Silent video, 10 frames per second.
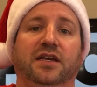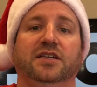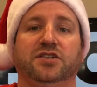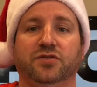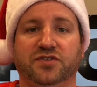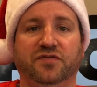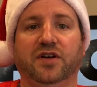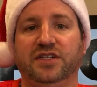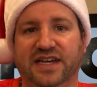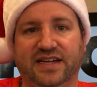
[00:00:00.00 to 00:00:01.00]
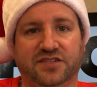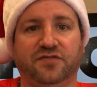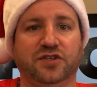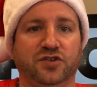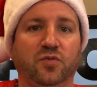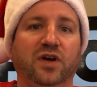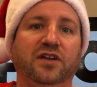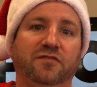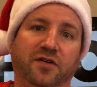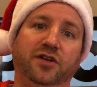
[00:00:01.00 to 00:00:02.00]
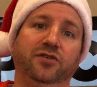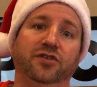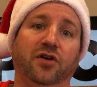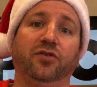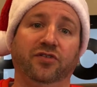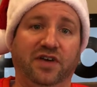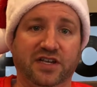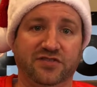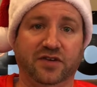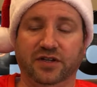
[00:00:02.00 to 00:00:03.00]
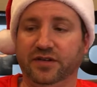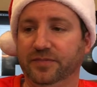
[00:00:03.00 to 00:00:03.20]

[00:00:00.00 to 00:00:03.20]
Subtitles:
and so it's a very tax efficient way to fund your donor advised fund.